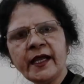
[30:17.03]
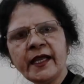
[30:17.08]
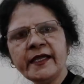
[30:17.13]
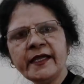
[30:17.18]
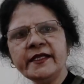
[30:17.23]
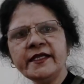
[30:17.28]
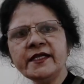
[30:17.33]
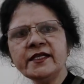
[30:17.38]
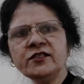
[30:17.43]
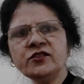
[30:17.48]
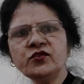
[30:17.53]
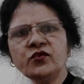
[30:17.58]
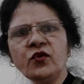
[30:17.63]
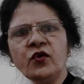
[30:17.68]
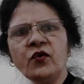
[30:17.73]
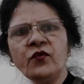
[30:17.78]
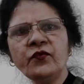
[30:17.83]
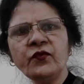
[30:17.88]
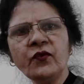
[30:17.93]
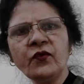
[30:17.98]
Diarrheas
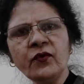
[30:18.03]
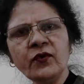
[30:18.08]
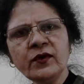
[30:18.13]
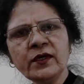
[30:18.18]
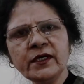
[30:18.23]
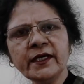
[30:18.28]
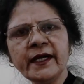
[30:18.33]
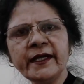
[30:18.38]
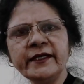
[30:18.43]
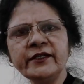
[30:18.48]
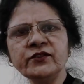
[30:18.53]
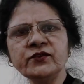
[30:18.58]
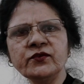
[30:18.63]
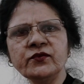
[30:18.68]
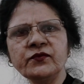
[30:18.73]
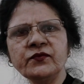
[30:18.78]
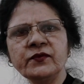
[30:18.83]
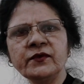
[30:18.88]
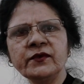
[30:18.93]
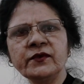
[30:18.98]
of all kinds
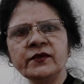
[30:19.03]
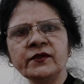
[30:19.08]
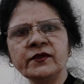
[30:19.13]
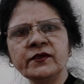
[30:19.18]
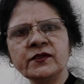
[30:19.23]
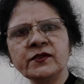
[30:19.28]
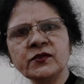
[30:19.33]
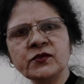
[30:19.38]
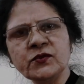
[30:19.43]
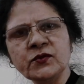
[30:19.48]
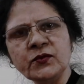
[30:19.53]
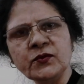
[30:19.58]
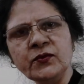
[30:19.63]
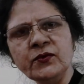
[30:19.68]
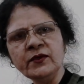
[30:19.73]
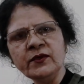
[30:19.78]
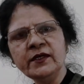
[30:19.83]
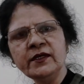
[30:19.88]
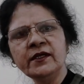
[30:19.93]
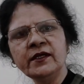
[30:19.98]
of
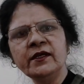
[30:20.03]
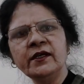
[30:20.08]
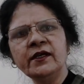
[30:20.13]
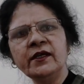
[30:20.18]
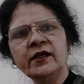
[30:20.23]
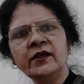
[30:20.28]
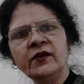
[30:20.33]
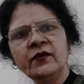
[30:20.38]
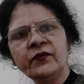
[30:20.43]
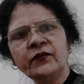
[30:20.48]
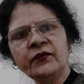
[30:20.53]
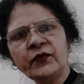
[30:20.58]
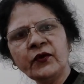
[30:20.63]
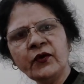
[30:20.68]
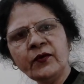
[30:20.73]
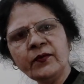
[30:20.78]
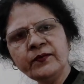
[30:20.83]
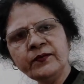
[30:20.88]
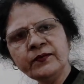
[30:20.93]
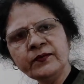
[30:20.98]
stool,
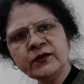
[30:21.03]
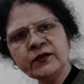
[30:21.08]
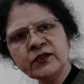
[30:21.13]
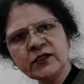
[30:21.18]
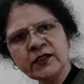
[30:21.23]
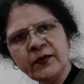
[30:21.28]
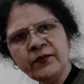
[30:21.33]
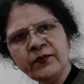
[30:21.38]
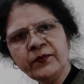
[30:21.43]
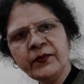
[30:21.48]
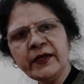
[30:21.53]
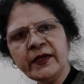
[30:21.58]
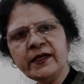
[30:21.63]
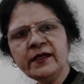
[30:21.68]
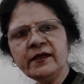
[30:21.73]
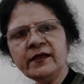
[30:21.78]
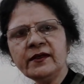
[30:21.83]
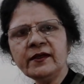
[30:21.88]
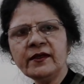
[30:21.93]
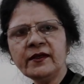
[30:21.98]
from
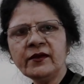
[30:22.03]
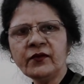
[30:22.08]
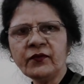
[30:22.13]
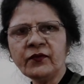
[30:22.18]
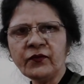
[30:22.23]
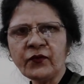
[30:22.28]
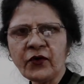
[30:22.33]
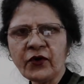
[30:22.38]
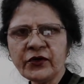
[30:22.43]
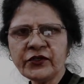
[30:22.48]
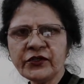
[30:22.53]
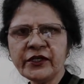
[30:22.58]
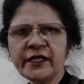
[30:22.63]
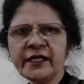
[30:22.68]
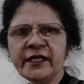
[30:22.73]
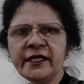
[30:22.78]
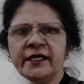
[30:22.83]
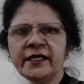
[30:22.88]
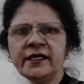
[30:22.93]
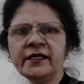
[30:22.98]
simple
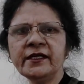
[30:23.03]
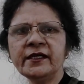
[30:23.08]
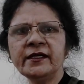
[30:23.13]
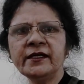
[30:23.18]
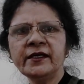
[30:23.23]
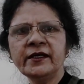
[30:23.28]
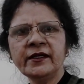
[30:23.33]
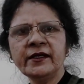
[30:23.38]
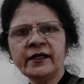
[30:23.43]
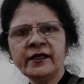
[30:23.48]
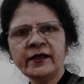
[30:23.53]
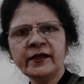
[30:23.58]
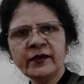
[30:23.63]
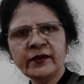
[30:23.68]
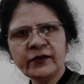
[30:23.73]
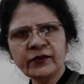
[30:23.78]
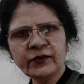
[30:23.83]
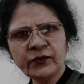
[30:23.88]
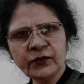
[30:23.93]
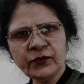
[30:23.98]
watery
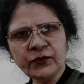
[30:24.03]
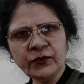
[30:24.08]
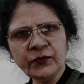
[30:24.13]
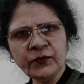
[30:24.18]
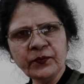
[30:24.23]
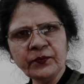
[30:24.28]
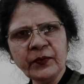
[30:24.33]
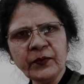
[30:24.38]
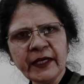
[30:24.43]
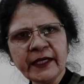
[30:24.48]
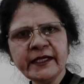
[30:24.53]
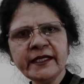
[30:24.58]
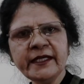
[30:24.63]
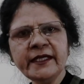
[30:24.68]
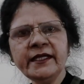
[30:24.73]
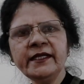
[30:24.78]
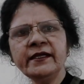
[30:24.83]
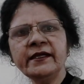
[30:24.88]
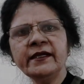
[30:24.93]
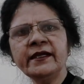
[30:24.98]
to
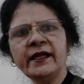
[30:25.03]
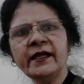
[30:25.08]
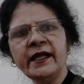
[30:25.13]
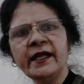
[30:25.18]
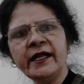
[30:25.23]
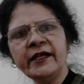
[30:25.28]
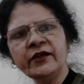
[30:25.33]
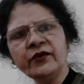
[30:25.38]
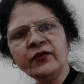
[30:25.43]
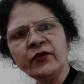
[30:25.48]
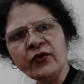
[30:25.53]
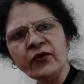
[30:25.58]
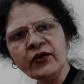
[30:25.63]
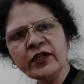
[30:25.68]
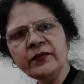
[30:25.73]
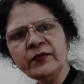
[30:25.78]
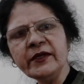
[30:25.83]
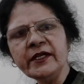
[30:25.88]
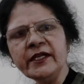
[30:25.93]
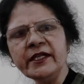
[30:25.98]
bloody and
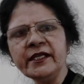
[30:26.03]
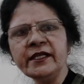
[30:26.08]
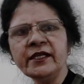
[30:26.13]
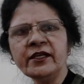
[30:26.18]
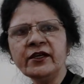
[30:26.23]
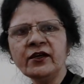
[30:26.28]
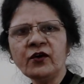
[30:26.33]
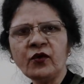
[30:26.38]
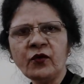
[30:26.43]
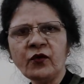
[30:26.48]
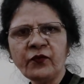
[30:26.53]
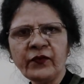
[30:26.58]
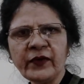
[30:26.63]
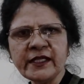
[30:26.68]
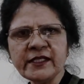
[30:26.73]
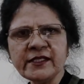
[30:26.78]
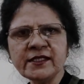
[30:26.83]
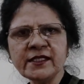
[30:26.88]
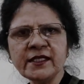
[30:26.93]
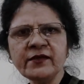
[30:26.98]
horribly
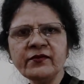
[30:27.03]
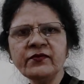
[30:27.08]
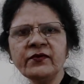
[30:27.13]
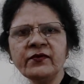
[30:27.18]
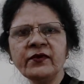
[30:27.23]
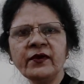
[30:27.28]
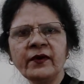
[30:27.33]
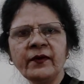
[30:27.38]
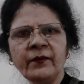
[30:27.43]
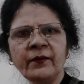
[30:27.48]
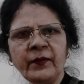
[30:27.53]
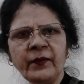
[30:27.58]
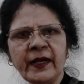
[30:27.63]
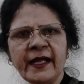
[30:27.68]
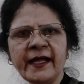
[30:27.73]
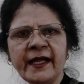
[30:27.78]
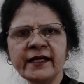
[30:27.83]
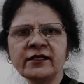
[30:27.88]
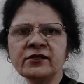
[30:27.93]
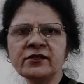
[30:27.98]
offensive
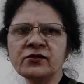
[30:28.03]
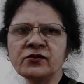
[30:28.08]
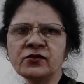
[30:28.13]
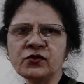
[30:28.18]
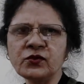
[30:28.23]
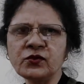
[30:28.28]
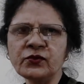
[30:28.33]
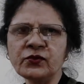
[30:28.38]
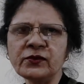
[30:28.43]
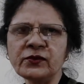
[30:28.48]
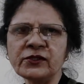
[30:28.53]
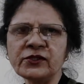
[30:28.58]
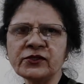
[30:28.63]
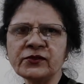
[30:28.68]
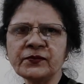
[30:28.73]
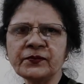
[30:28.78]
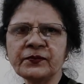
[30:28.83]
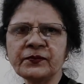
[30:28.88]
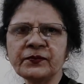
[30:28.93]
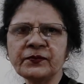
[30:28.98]
black
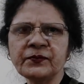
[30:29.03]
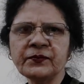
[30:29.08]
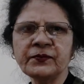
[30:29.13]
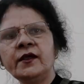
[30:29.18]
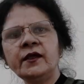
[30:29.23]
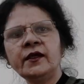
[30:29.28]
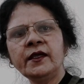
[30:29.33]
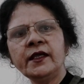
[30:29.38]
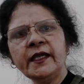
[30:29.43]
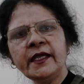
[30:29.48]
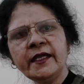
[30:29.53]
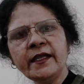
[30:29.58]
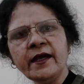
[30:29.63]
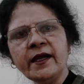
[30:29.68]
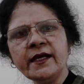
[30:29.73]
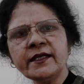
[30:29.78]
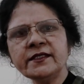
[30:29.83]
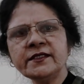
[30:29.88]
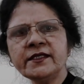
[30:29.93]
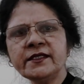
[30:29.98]
stools. In
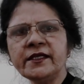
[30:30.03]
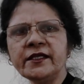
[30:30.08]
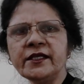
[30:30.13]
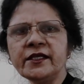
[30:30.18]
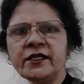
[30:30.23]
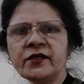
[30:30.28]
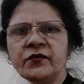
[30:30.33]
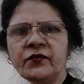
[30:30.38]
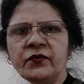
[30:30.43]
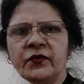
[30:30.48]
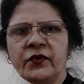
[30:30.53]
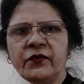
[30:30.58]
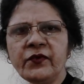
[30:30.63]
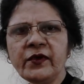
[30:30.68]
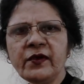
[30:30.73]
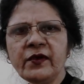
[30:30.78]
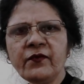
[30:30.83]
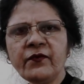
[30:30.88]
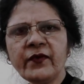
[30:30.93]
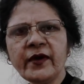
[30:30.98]
arsenic, we
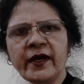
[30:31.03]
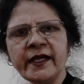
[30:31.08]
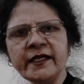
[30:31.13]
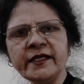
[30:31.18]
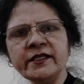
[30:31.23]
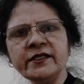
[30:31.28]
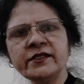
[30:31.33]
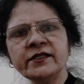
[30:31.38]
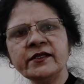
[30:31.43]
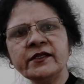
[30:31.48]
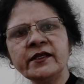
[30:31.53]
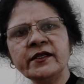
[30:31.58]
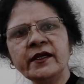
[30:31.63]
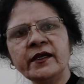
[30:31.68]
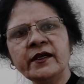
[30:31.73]
will find